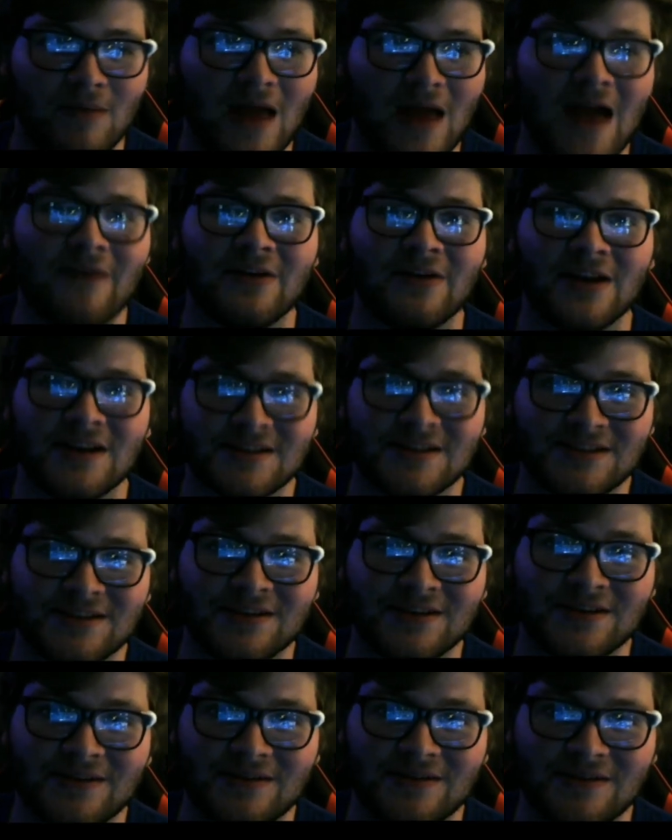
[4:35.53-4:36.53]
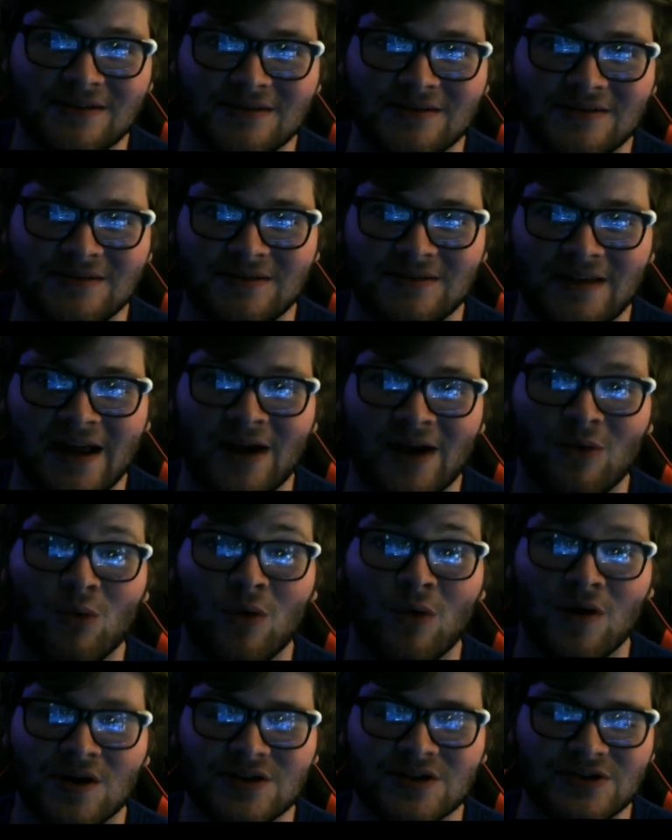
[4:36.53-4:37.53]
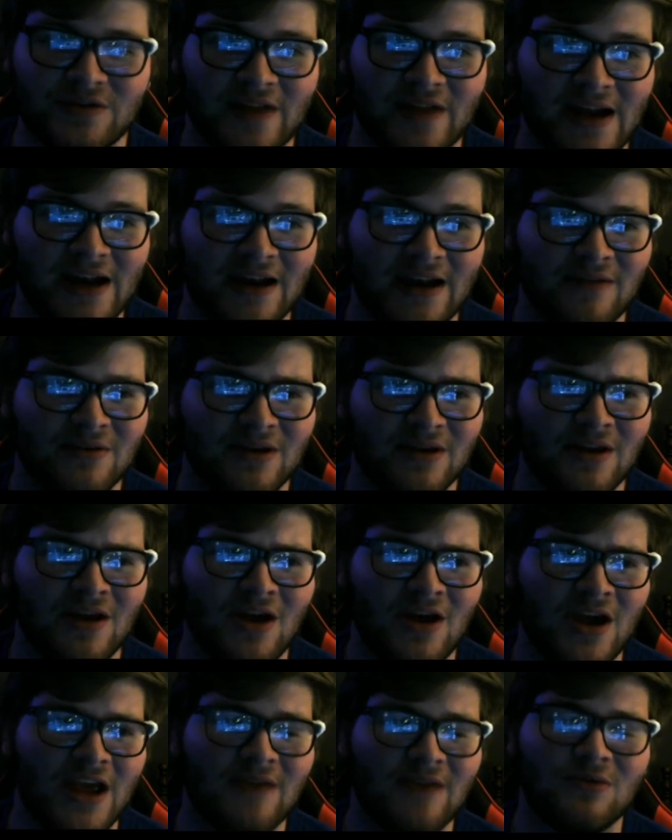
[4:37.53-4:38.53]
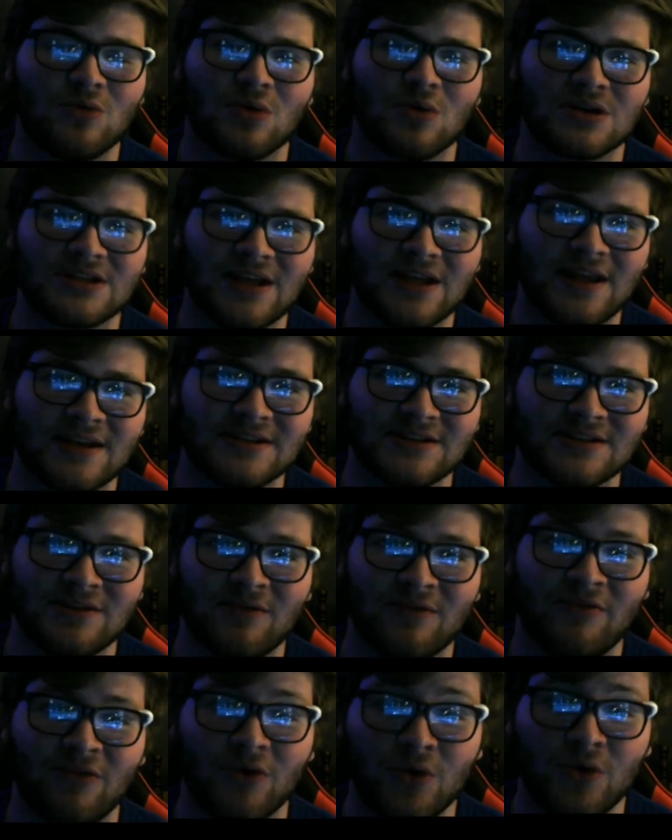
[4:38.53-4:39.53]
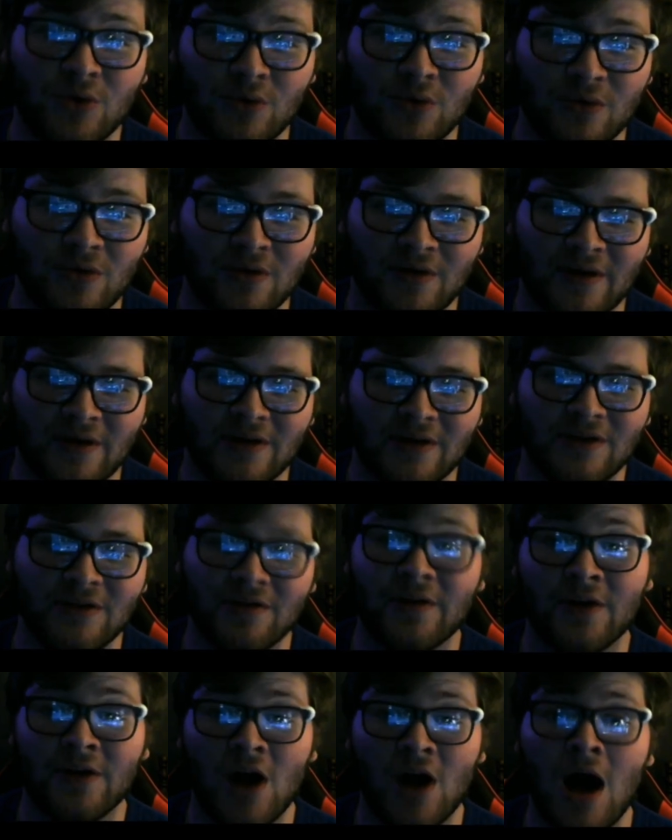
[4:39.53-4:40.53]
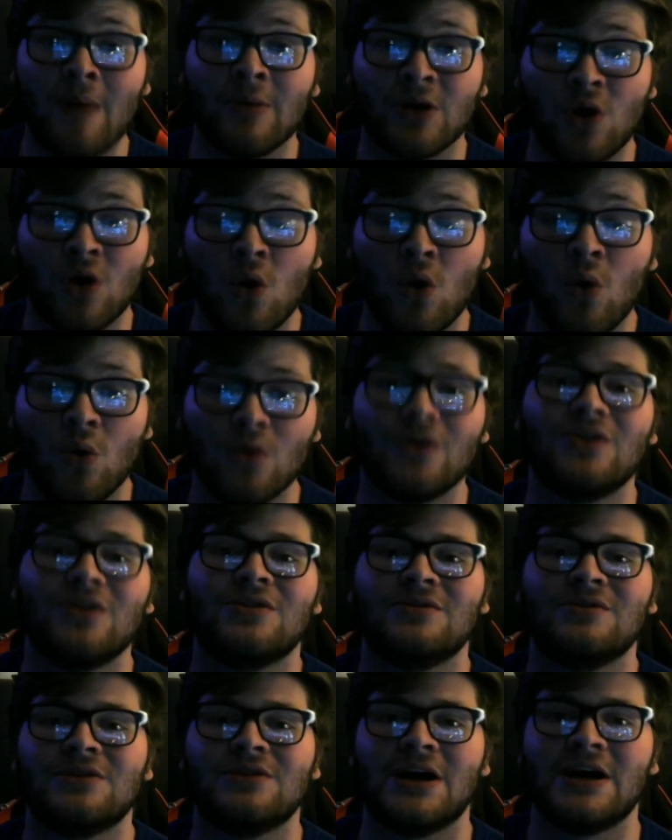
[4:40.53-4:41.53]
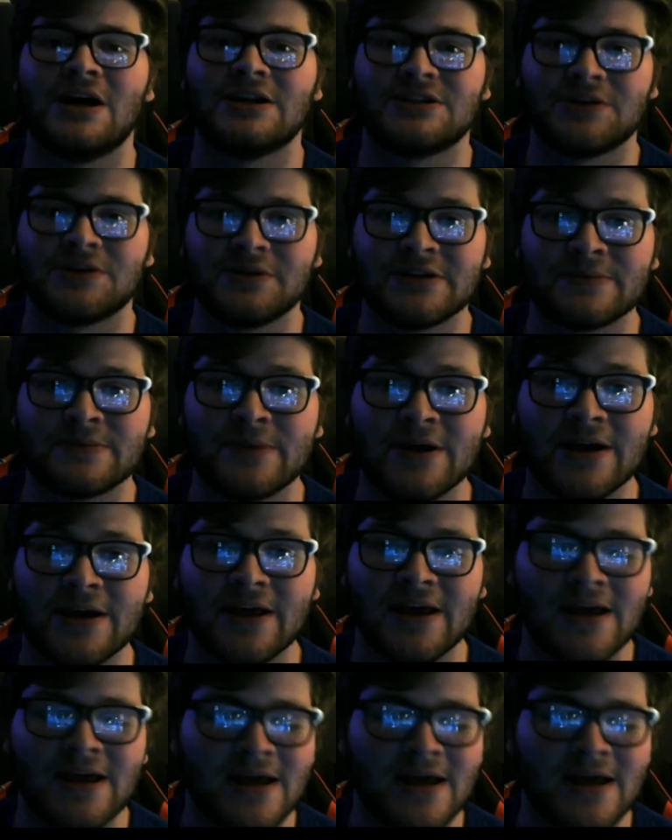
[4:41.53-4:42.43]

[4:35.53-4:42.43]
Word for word: evidence to that it works or that it even even works against the flu, uh, the common cold, uh, so to speak.